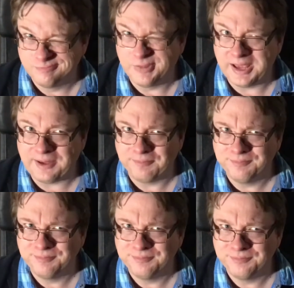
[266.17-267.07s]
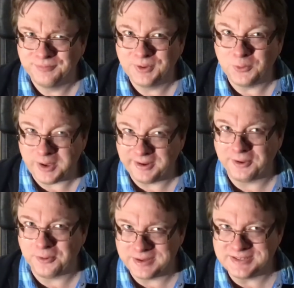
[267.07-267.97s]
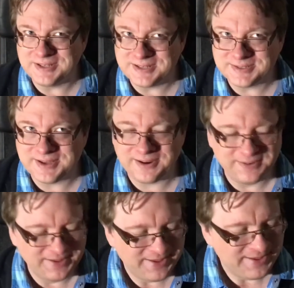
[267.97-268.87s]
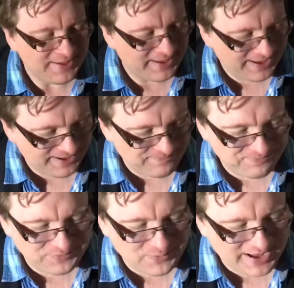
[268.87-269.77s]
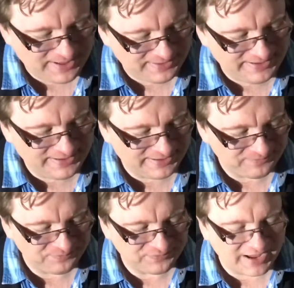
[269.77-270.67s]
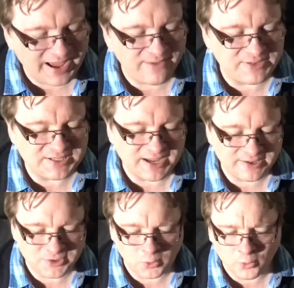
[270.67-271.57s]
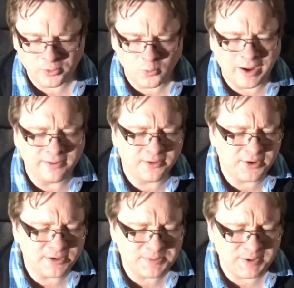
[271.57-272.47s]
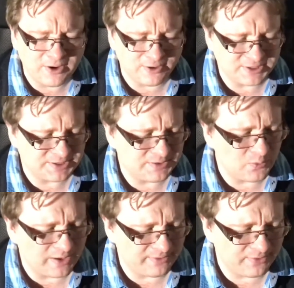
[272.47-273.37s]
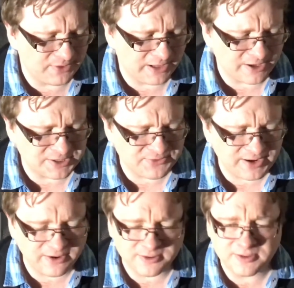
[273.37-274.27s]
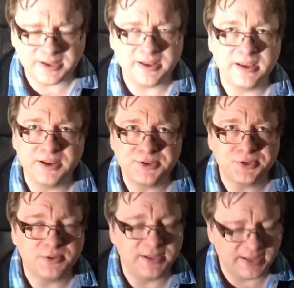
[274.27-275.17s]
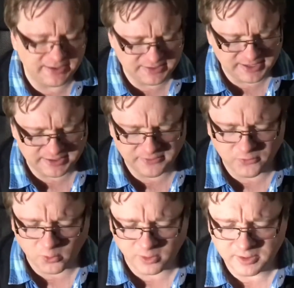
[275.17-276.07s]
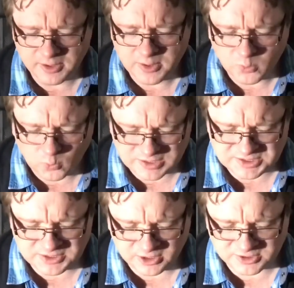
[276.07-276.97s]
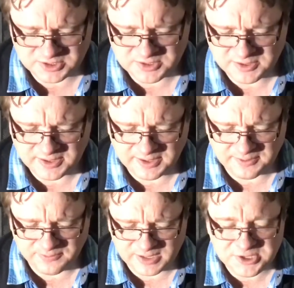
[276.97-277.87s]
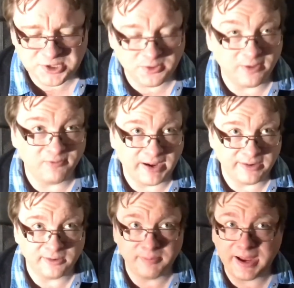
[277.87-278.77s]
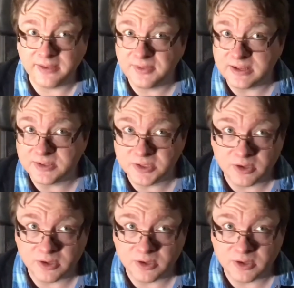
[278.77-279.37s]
Yeah, quite a coincidence there. Well, I've decided to order one of those because the last record that he issued in 1994 was not issued on vinyl back then.